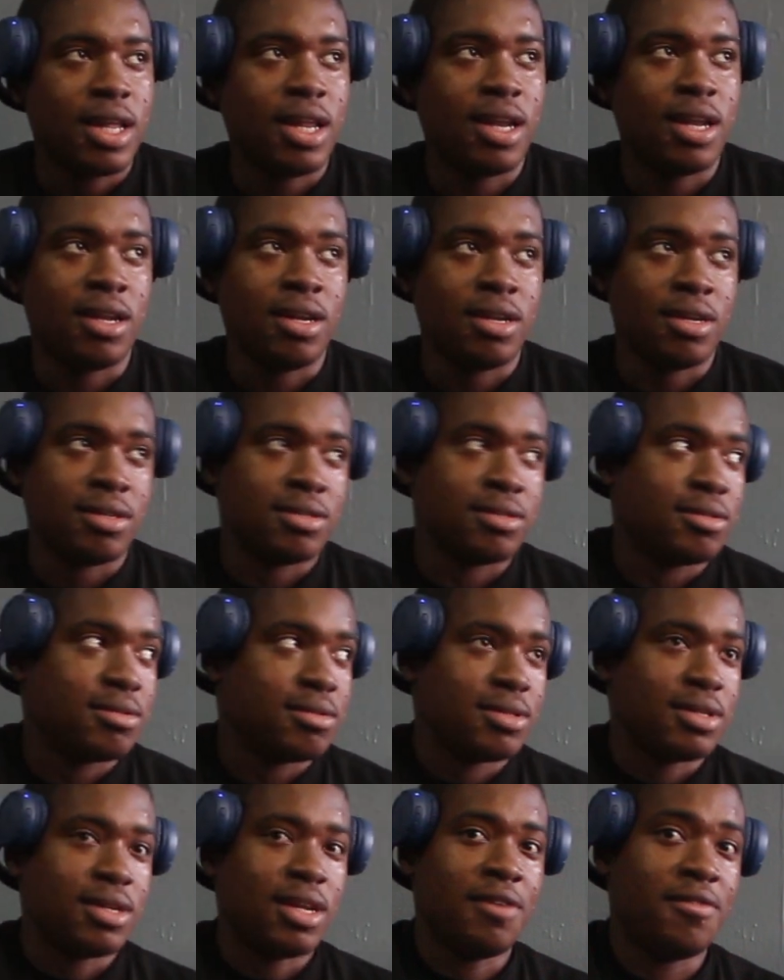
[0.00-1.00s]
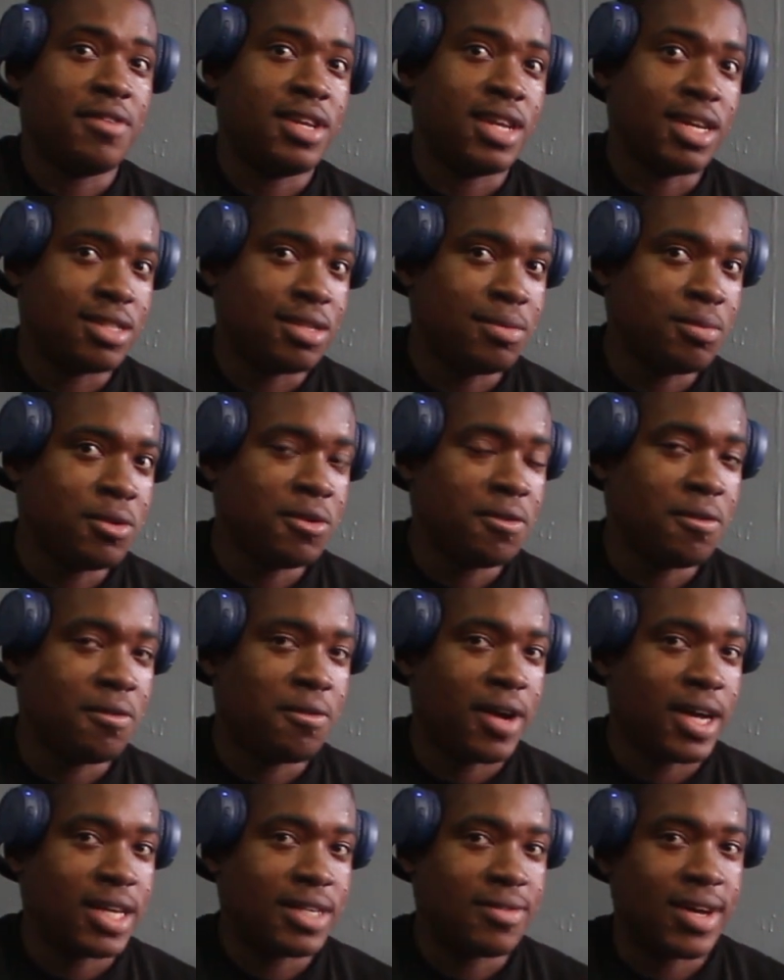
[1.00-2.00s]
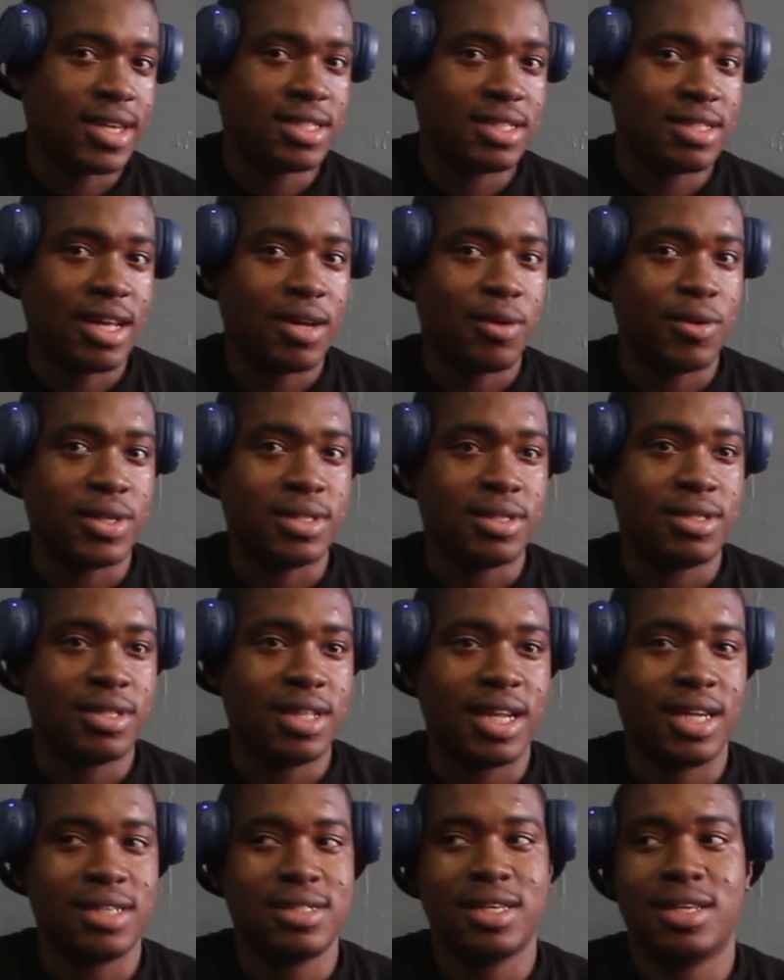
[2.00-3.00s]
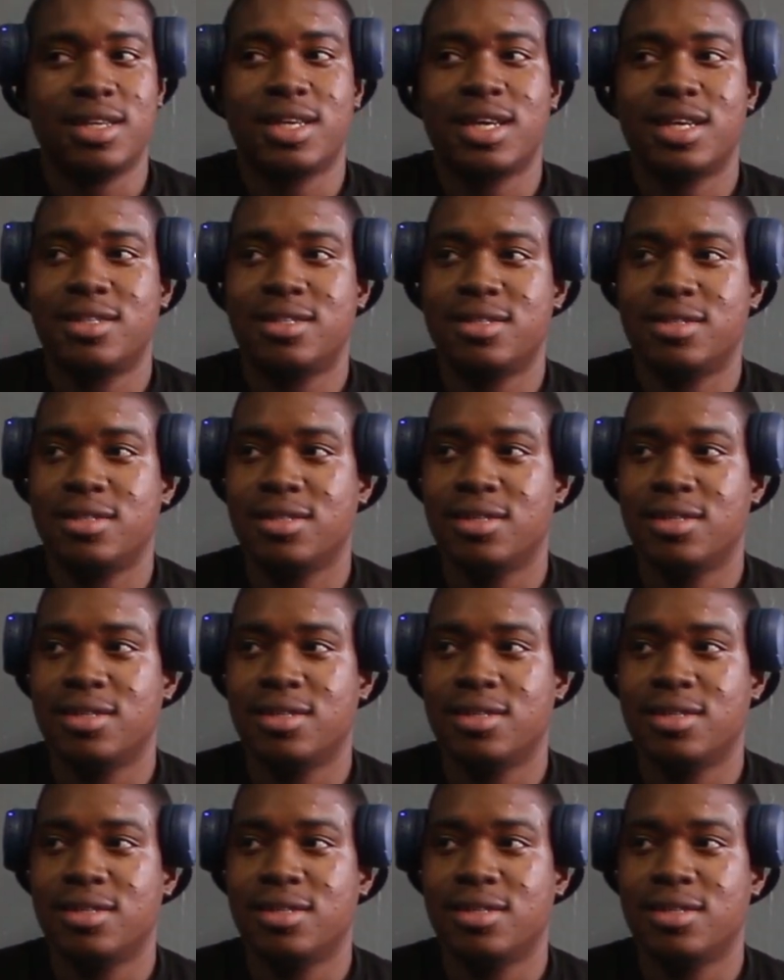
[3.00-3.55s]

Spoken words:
And if it doesn't move as fast as I want, then I start to get